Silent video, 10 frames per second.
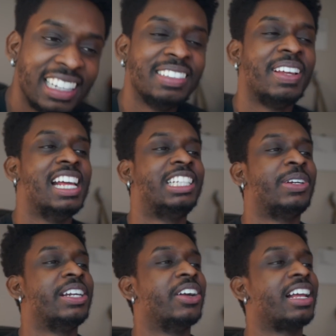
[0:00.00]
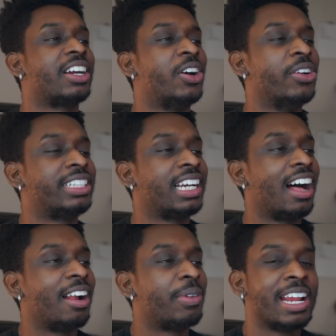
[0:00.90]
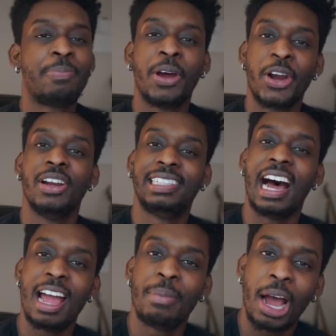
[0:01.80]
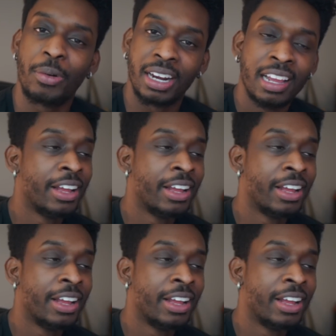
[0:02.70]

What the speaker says: This man treating her like a whole child, bro. He put her in timeout.